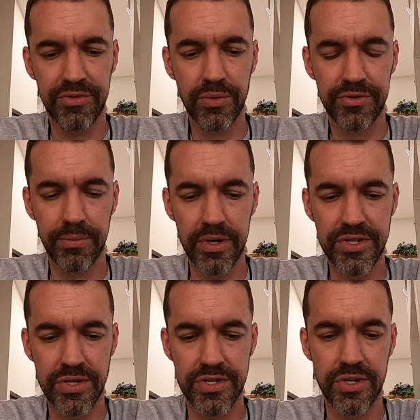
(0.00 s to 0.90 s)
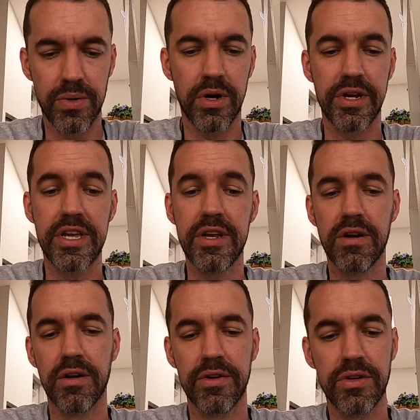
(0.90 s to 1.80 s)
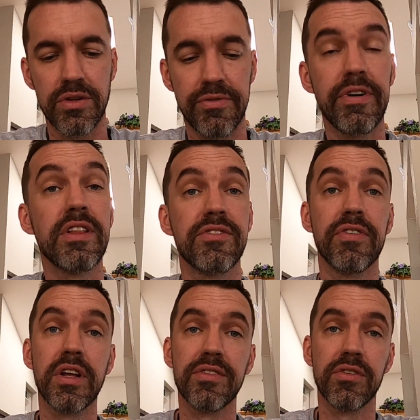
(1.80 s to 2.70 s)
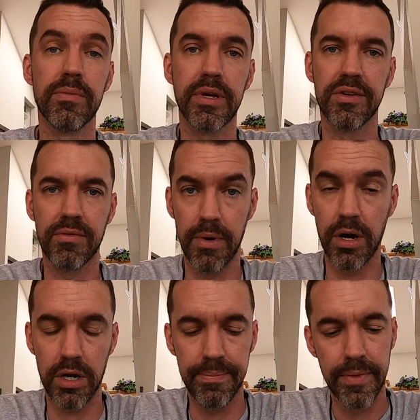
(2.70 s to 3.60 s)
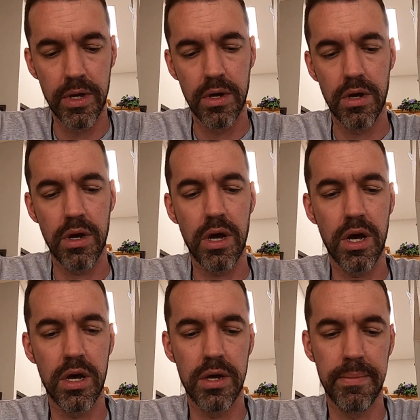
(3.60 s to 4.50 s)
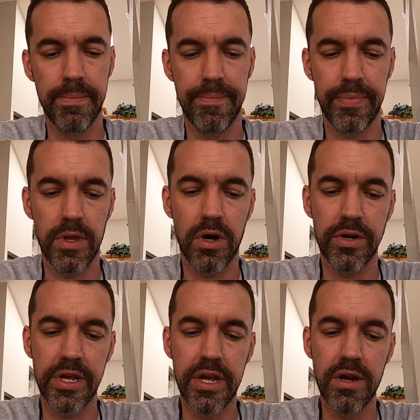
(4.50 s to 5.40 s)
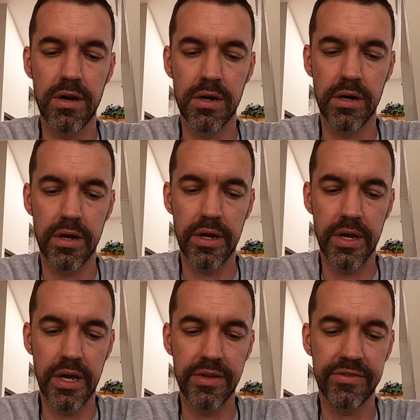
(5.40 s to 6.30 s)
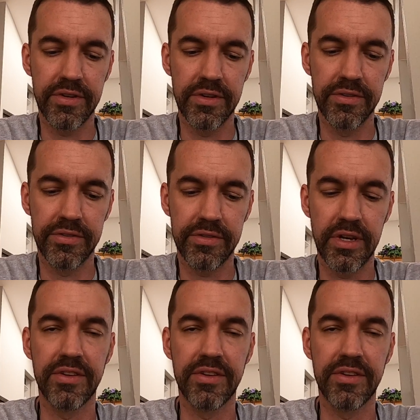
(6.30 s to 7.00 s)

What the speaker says: was doing some research. So on here, you'll find this funny. So because of America, on here it says